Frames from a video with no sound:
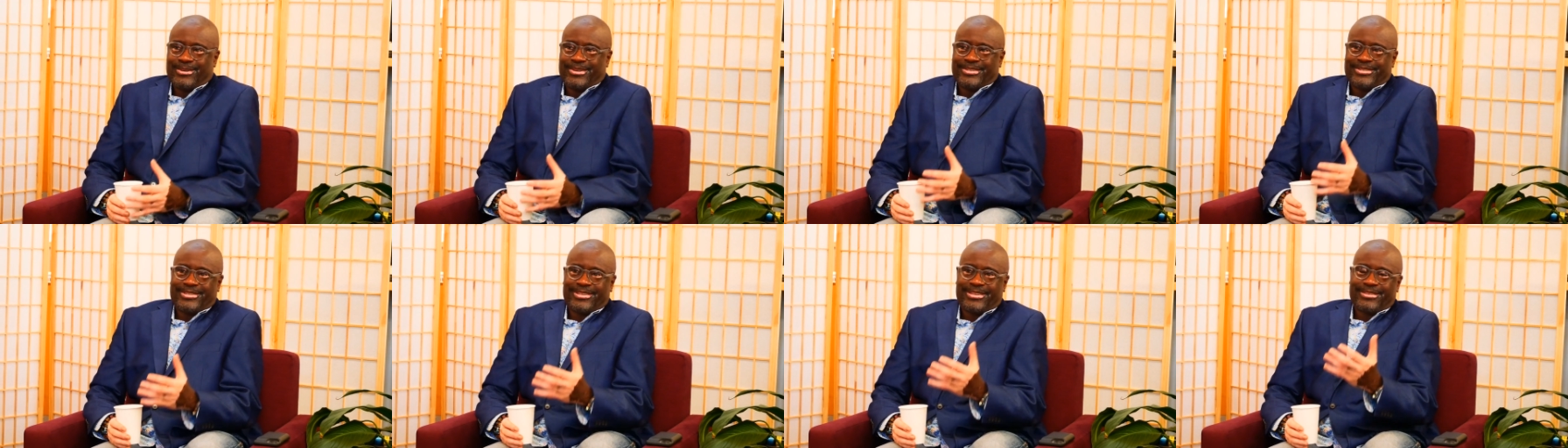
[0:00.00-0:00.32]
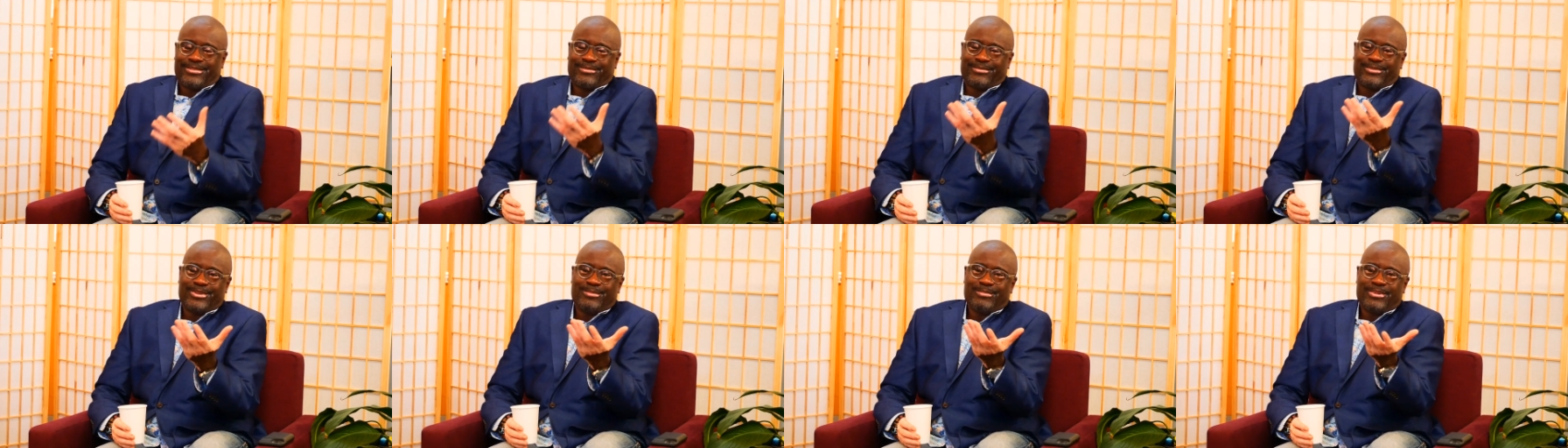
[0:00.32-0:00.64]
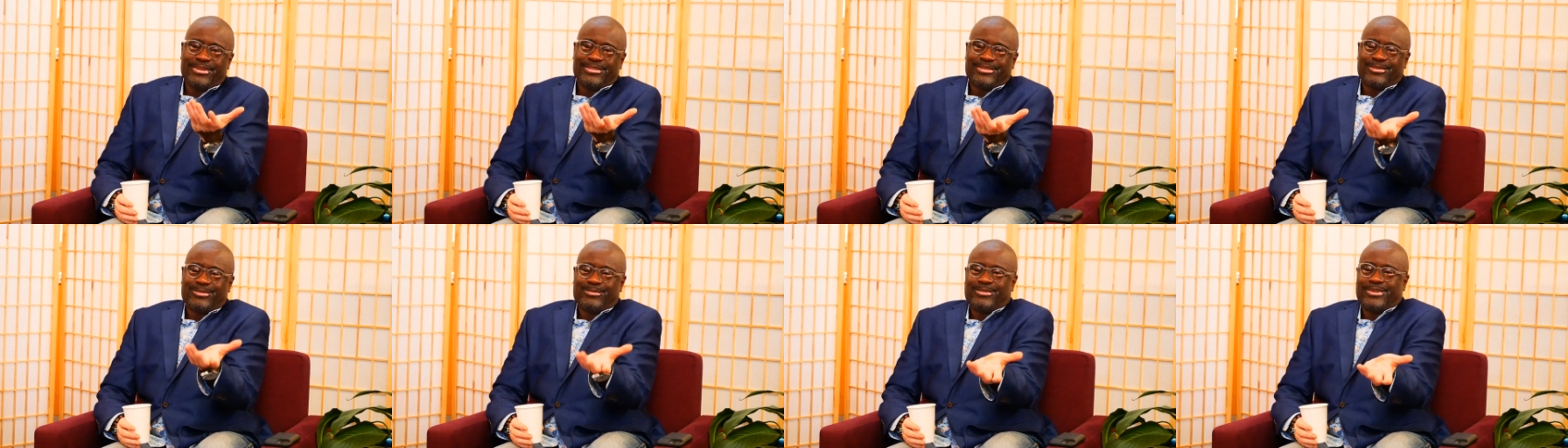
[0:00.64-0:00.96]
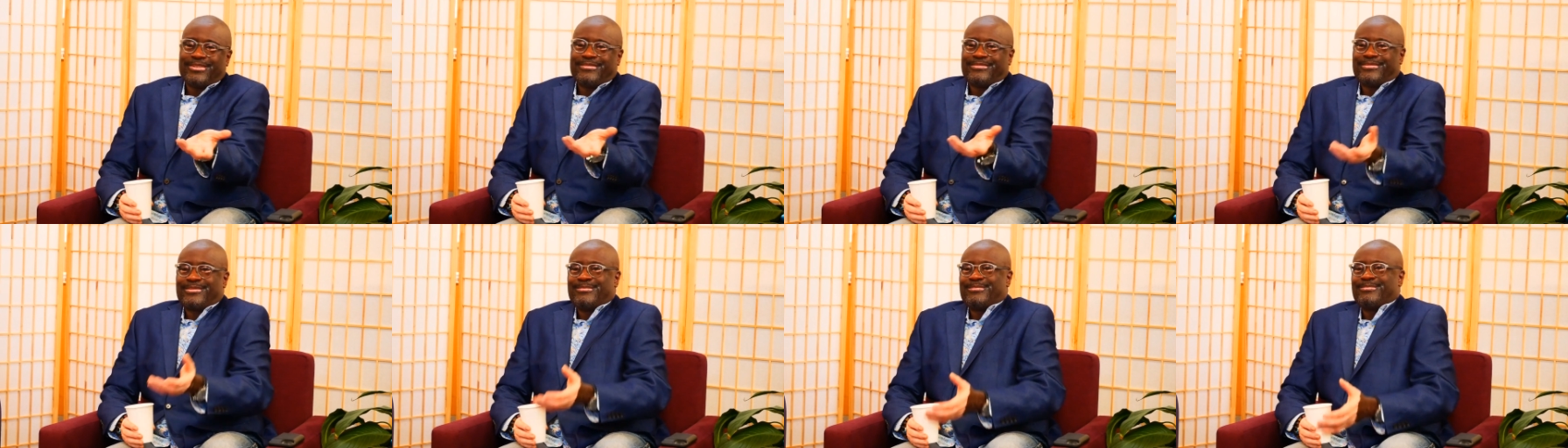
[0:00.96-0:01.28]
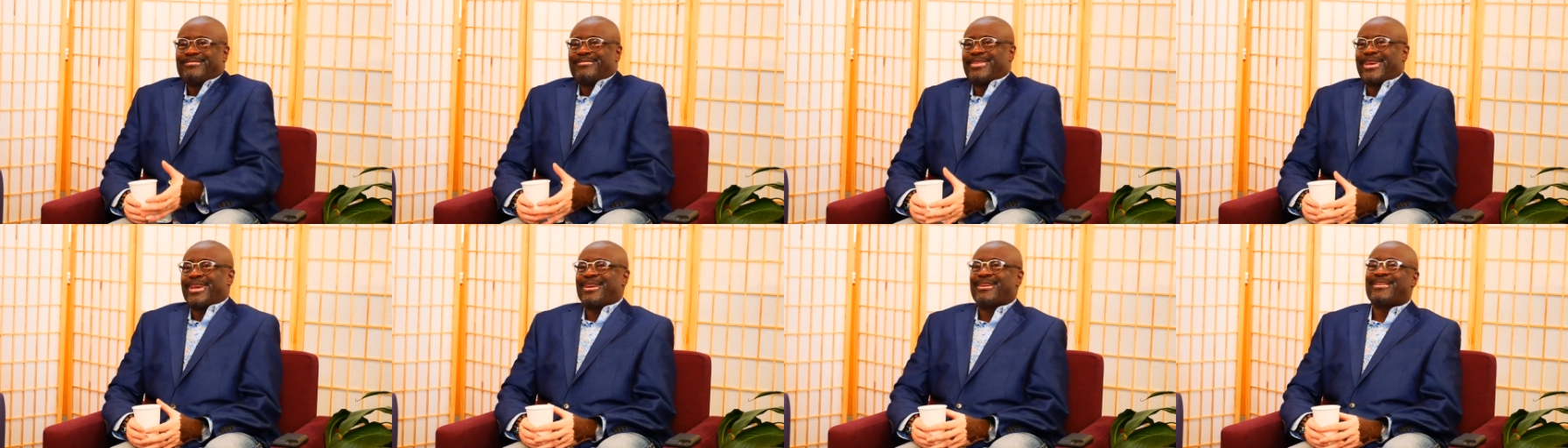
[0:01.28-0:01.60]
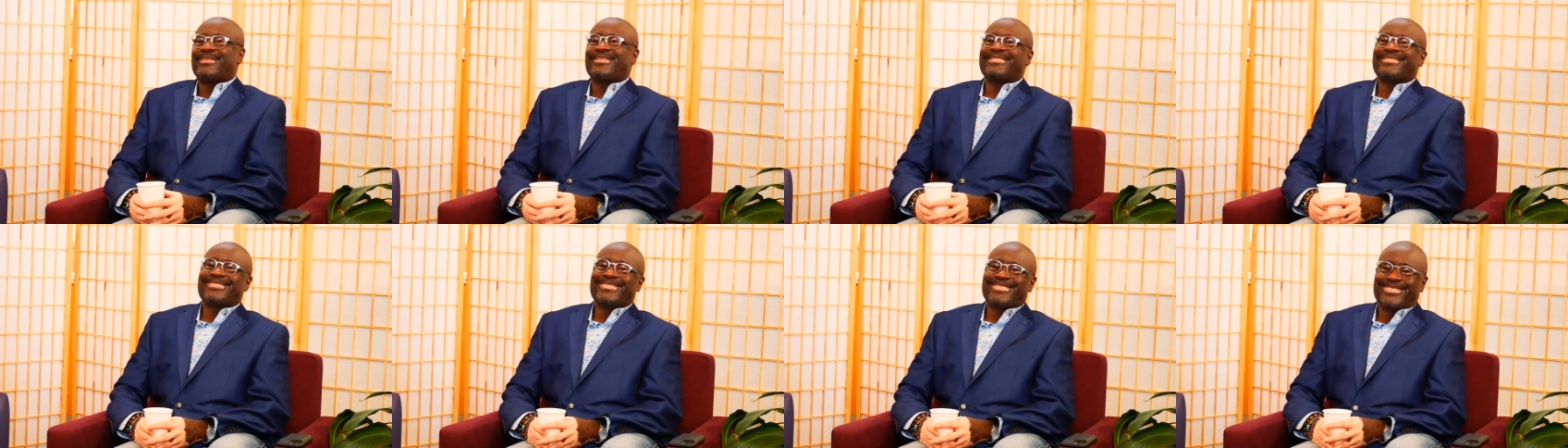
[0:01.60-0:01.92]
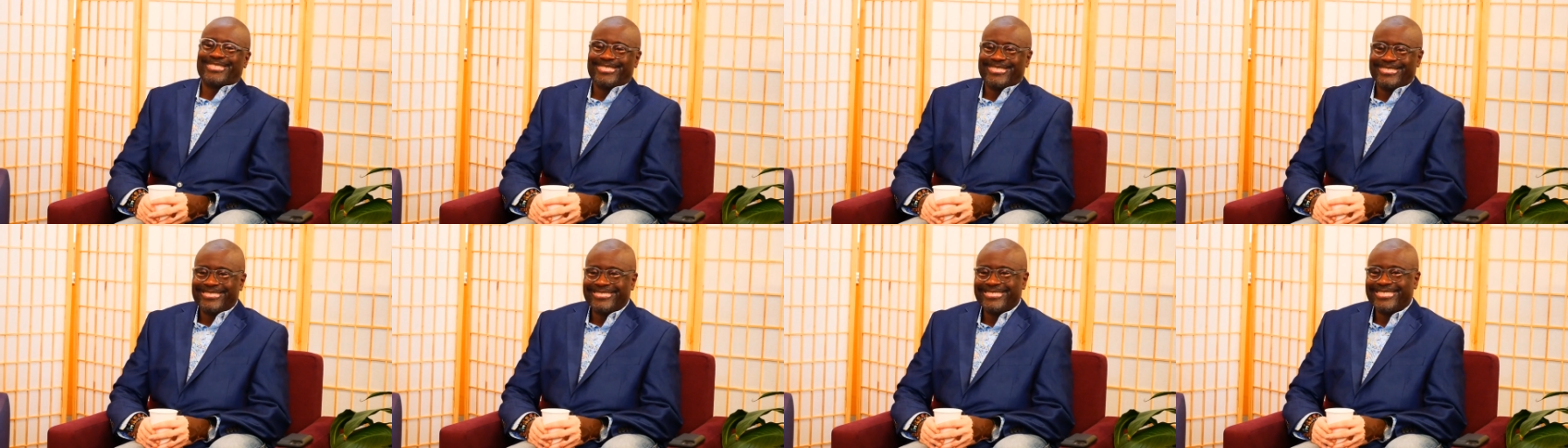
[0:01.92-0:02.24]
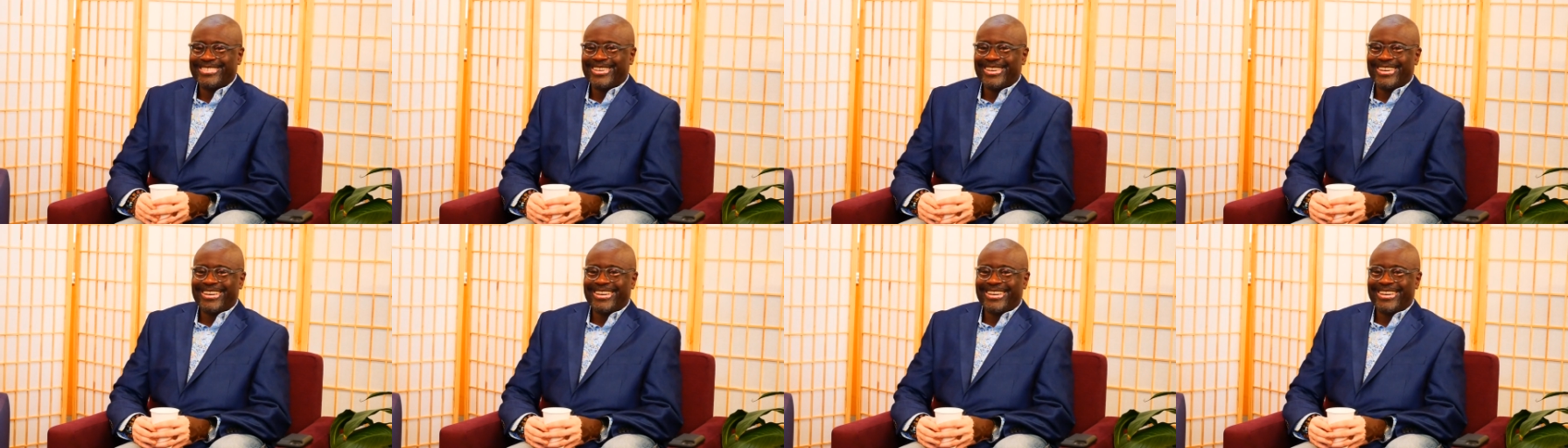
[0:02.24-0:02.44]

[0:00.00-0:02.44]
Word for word: I was like three months away from parents and uh,